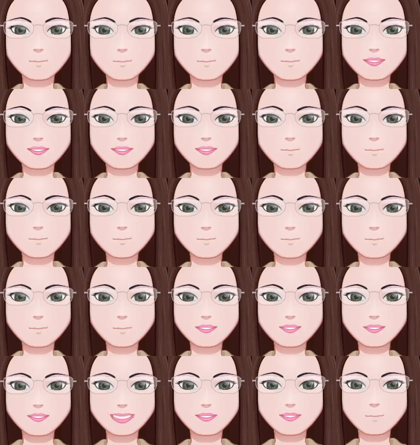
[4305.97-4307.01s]
The
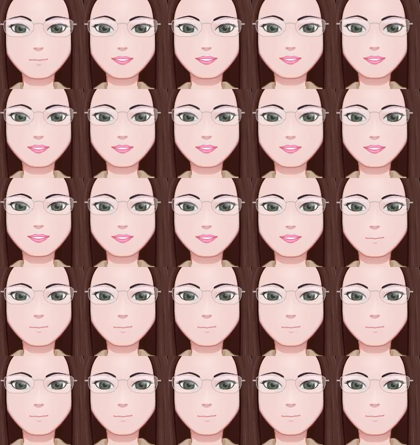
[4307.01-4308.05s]
just believe
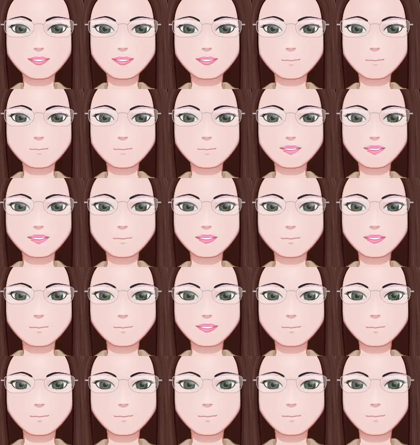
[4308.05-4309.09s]
it's not quite
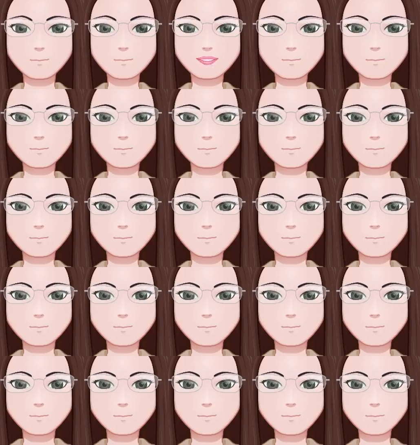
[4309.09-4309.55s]
enough, you know.